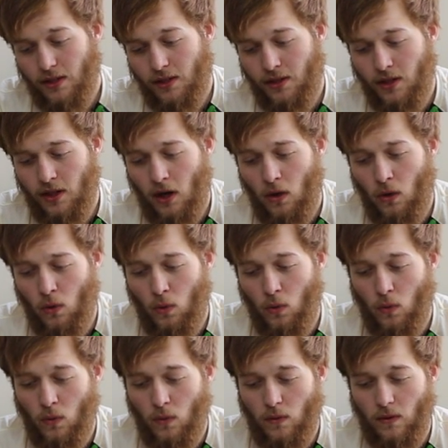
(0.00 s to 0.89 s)

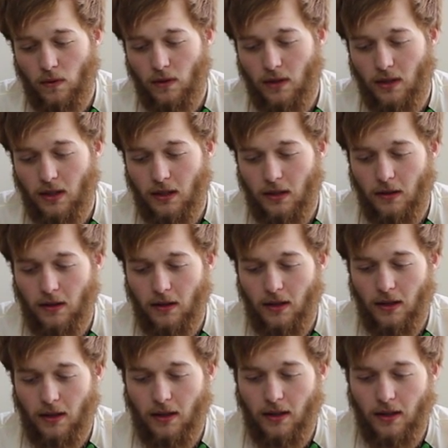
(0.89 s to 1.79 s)
So
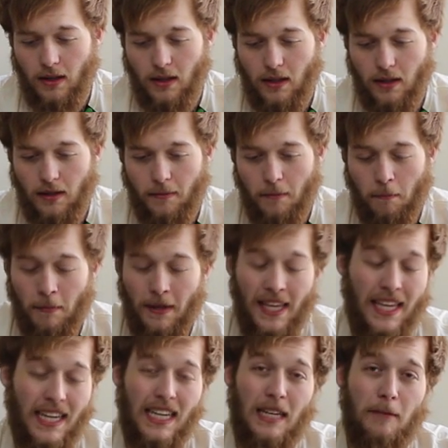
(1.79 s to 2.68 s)

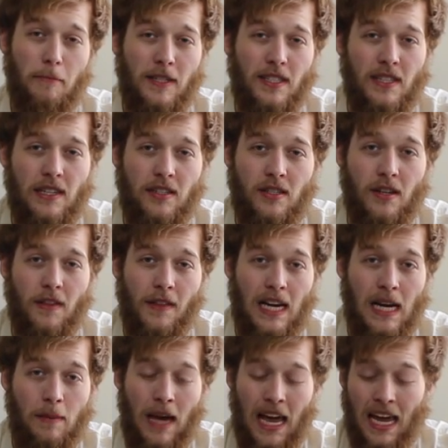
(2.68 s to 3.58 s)
being in a position
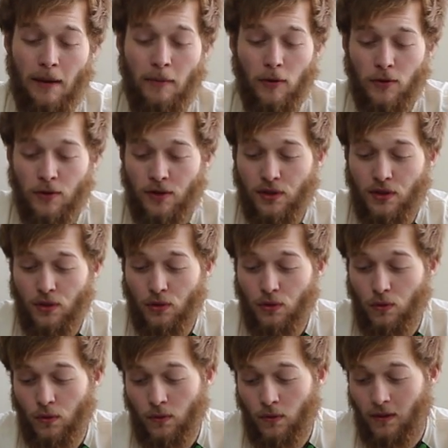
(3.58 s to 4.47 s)
that I'm able
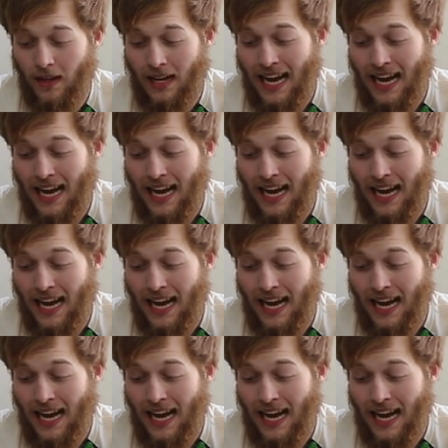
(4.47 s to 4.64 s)
to,